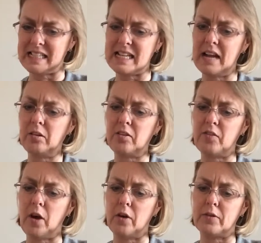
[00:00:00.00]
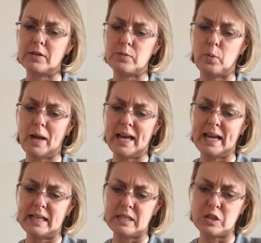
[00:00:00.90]
down as far as where
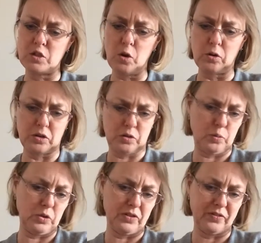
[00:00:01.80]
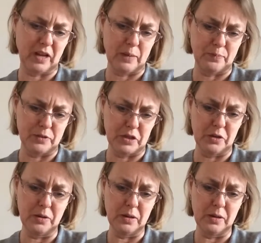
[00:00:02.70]
his socks would have come to,